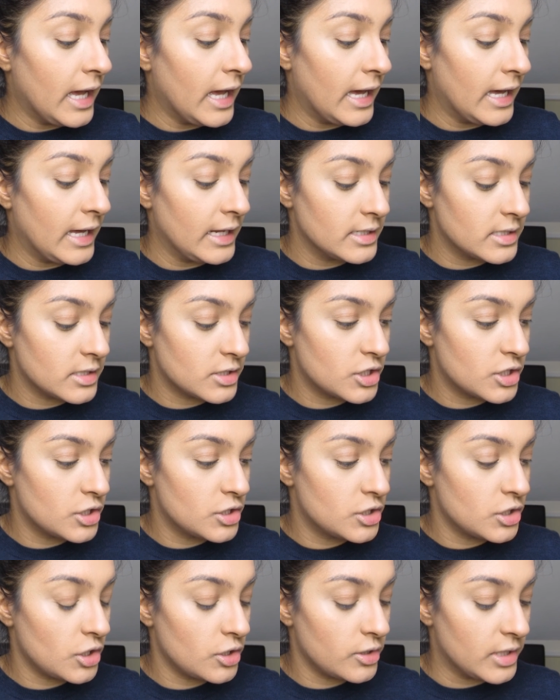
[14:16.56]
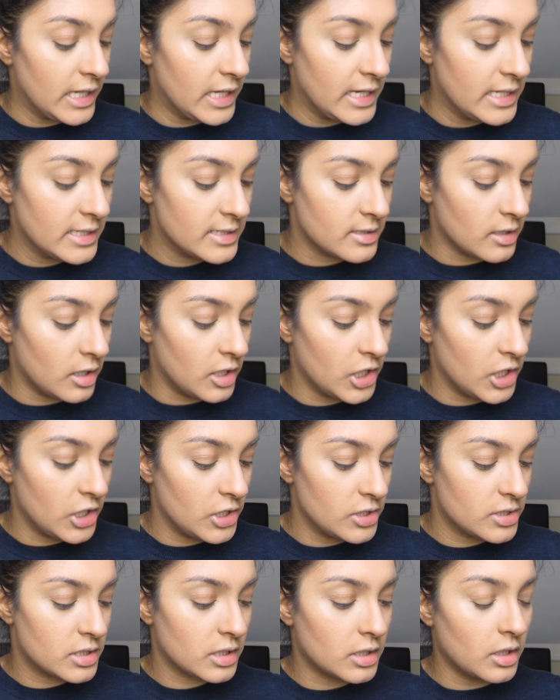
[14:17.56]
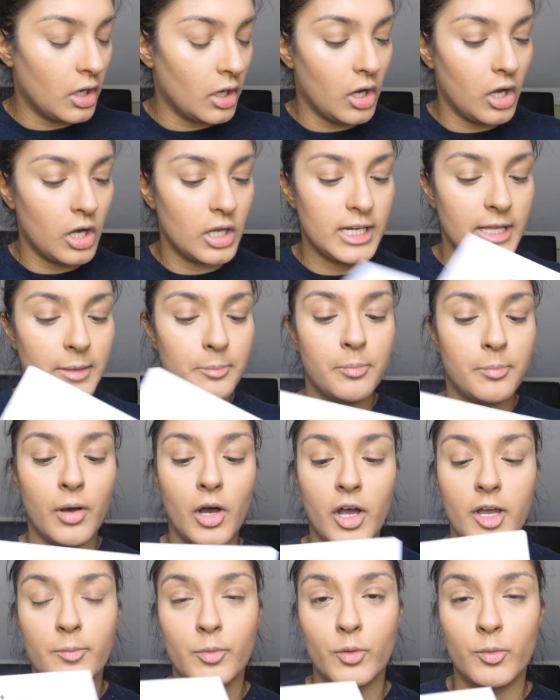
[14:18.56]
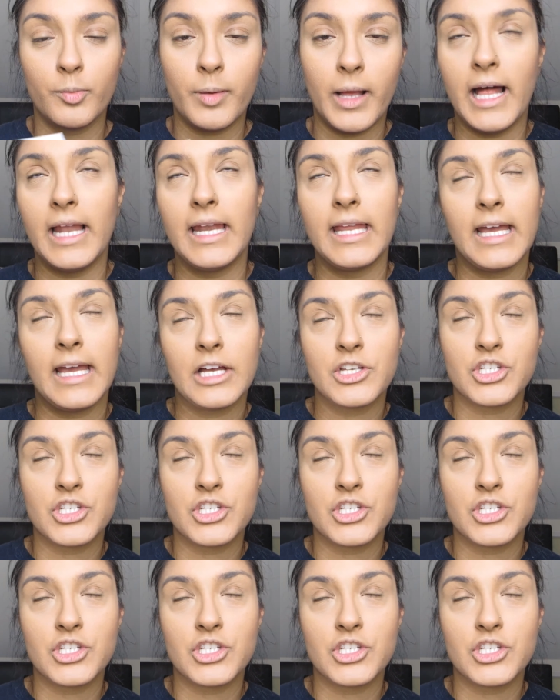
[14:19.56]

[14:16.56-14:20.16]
And to do this I use the Carli Bybel palette.